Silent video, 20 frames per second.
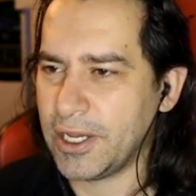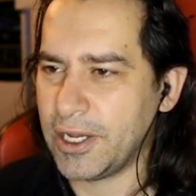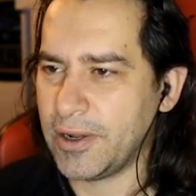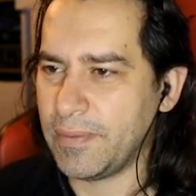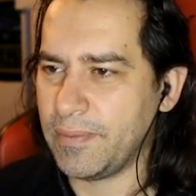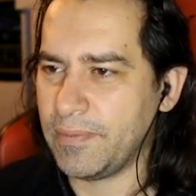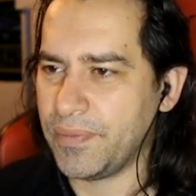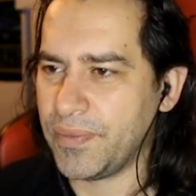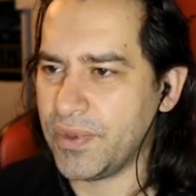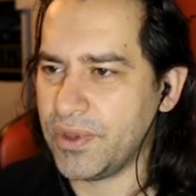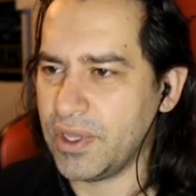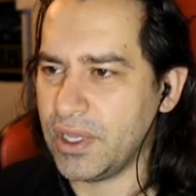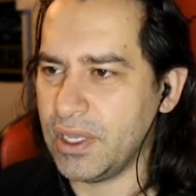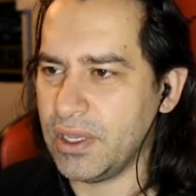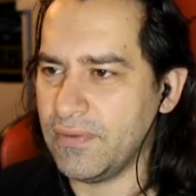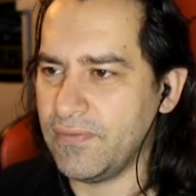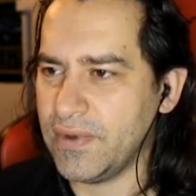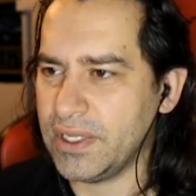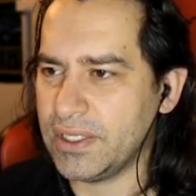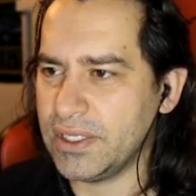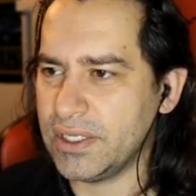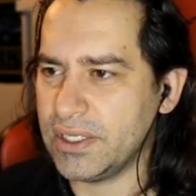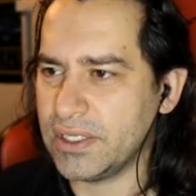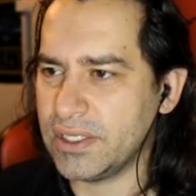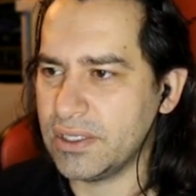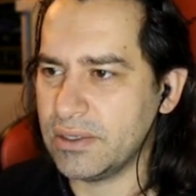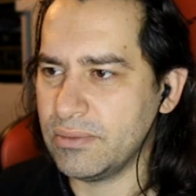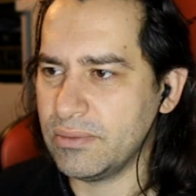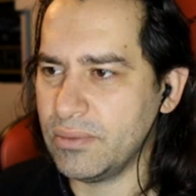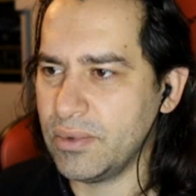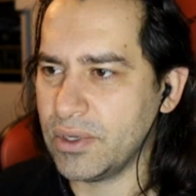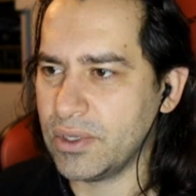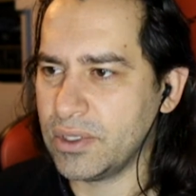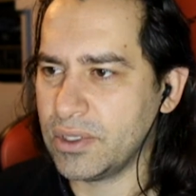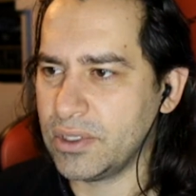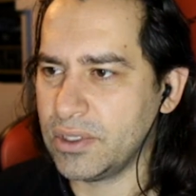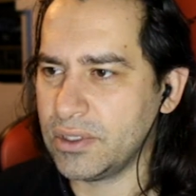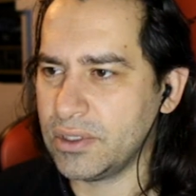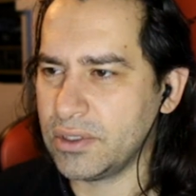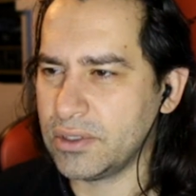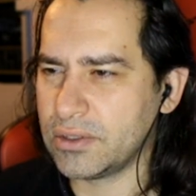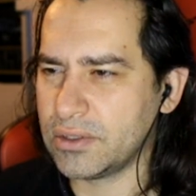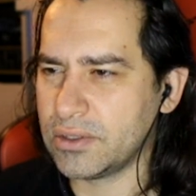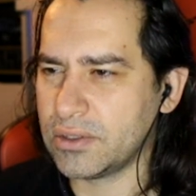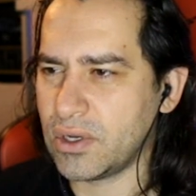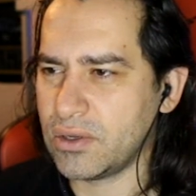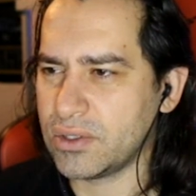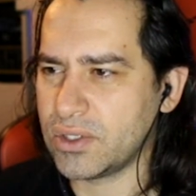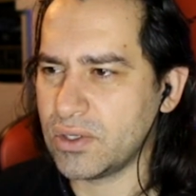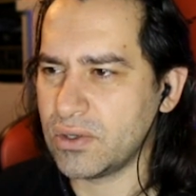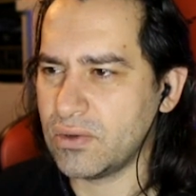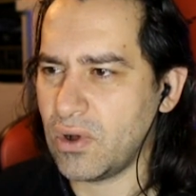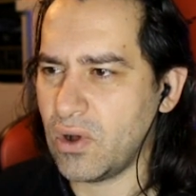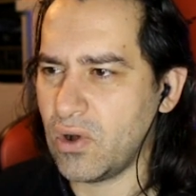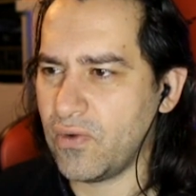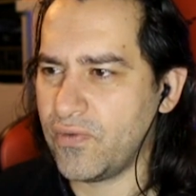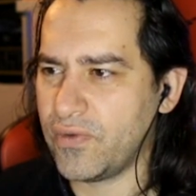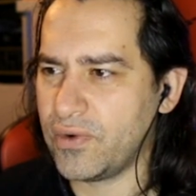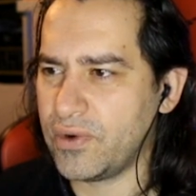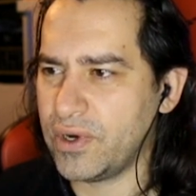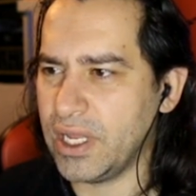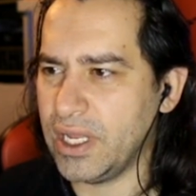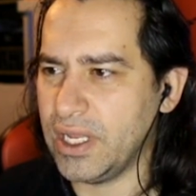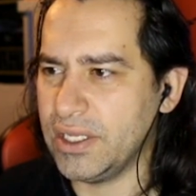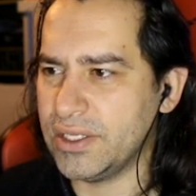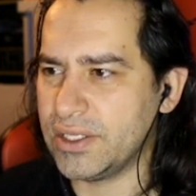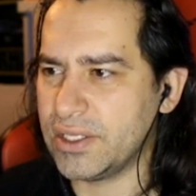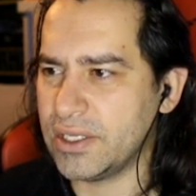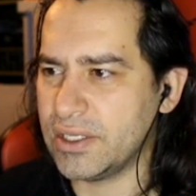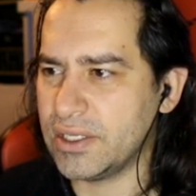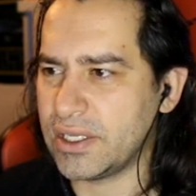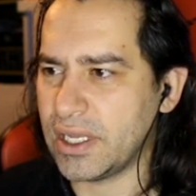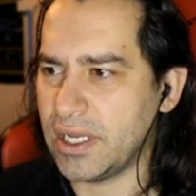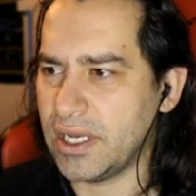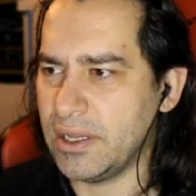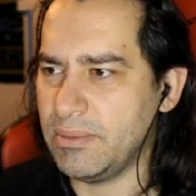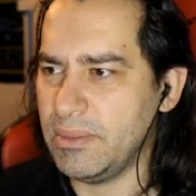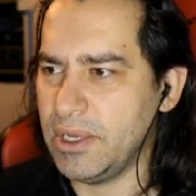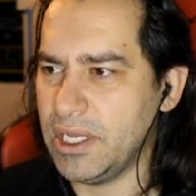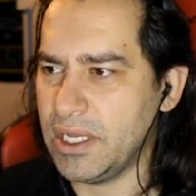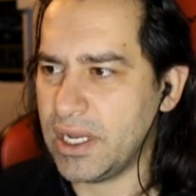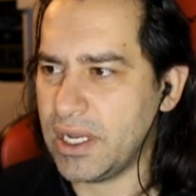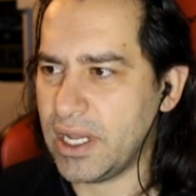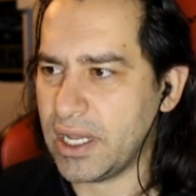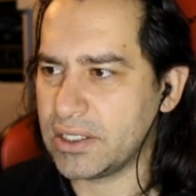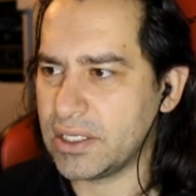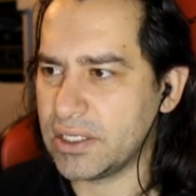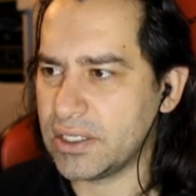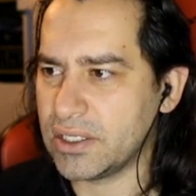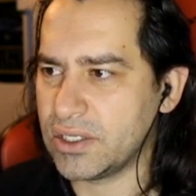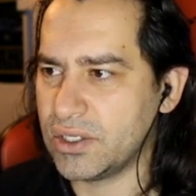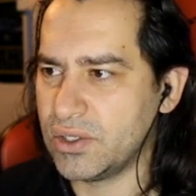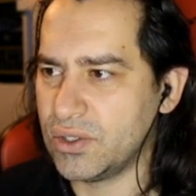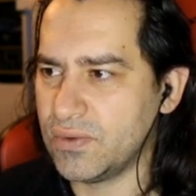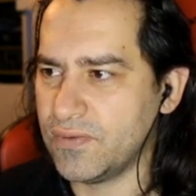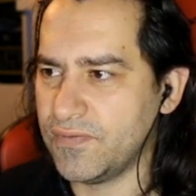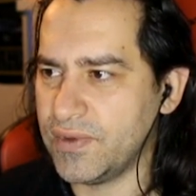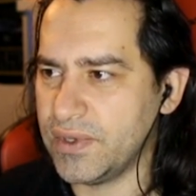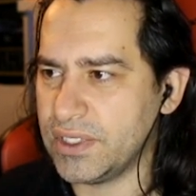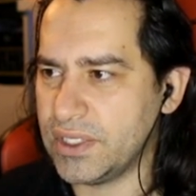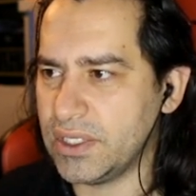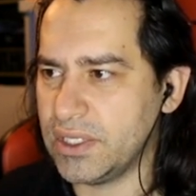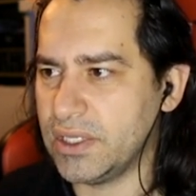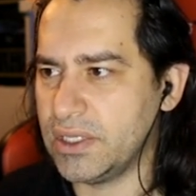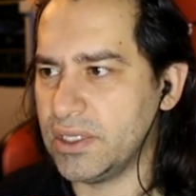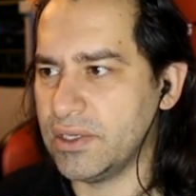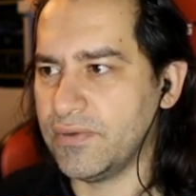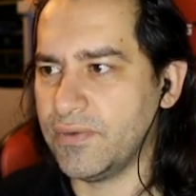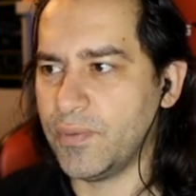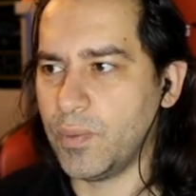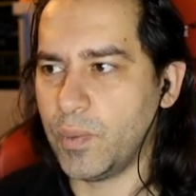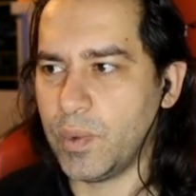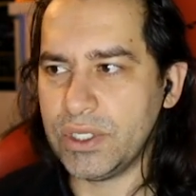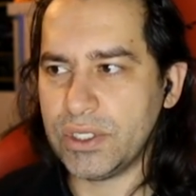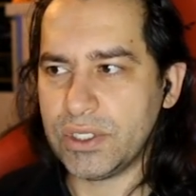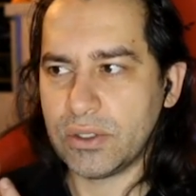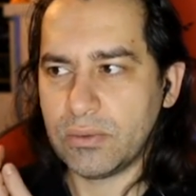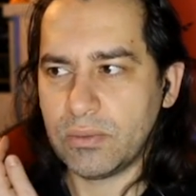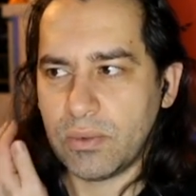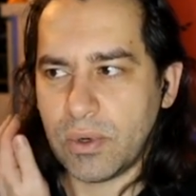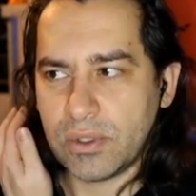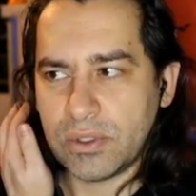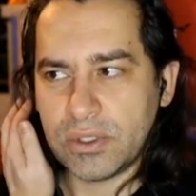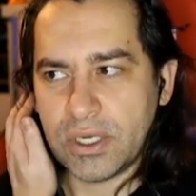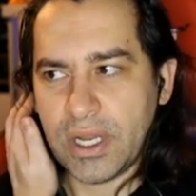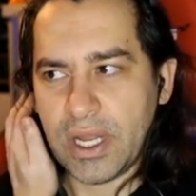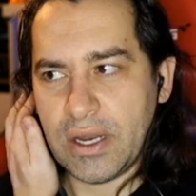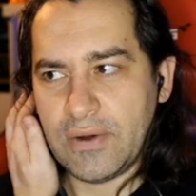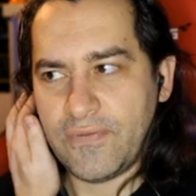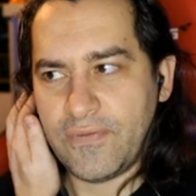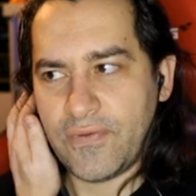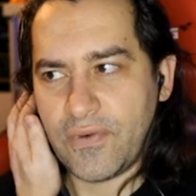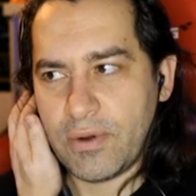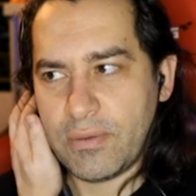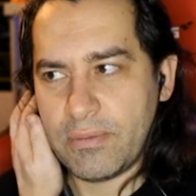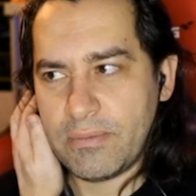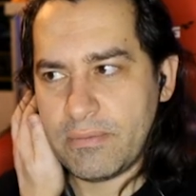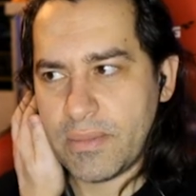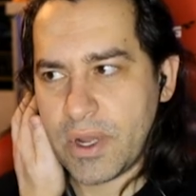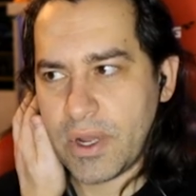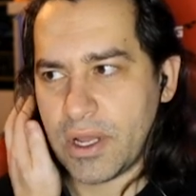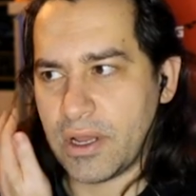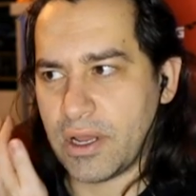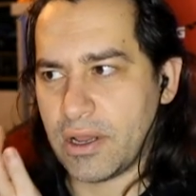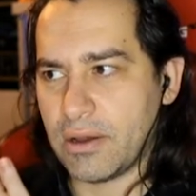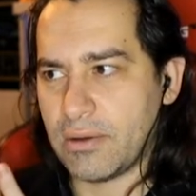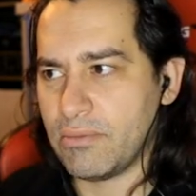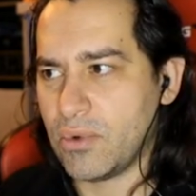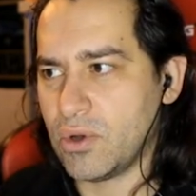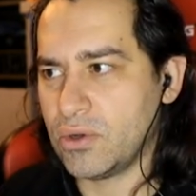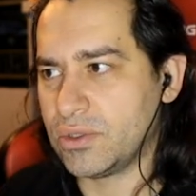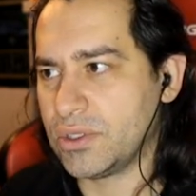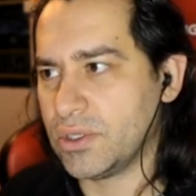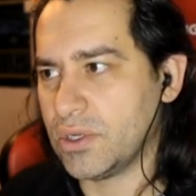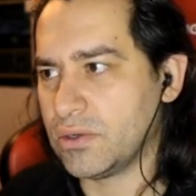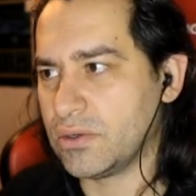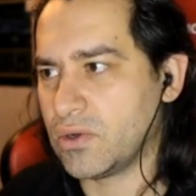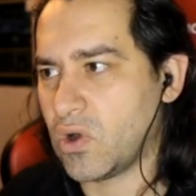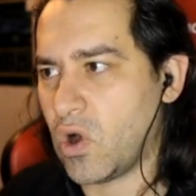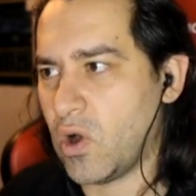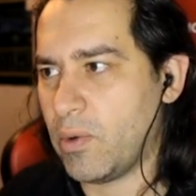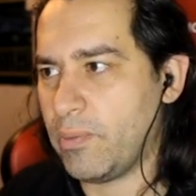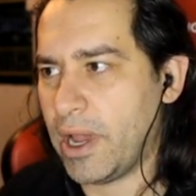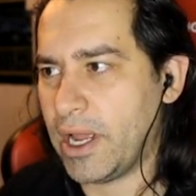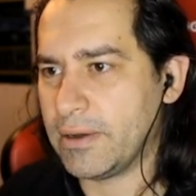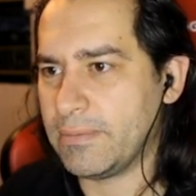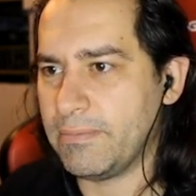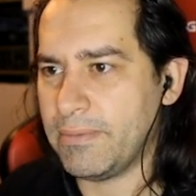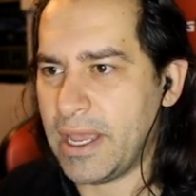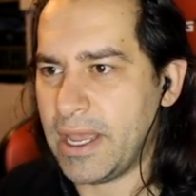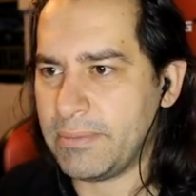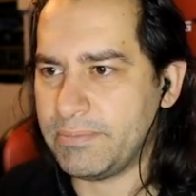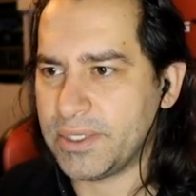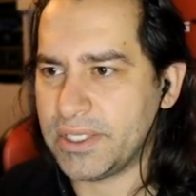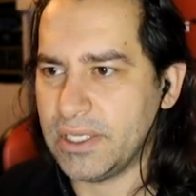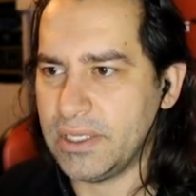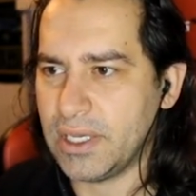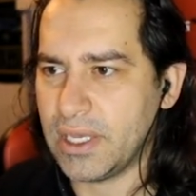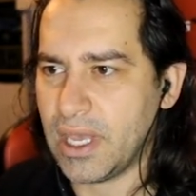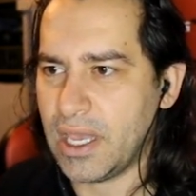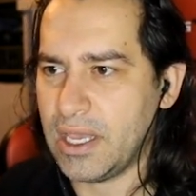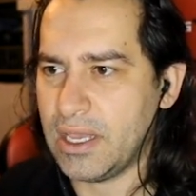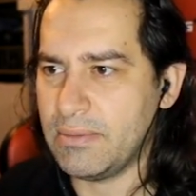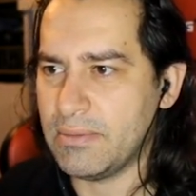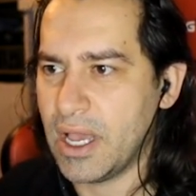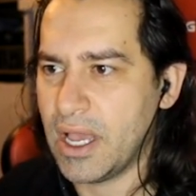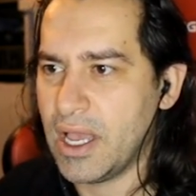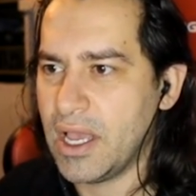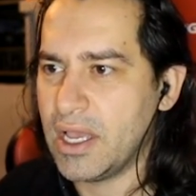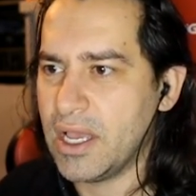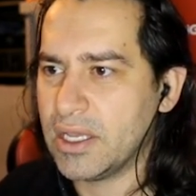The event system will also offer instant and immediate access to visit the Winter Wonderland from most non-combat maps in the game,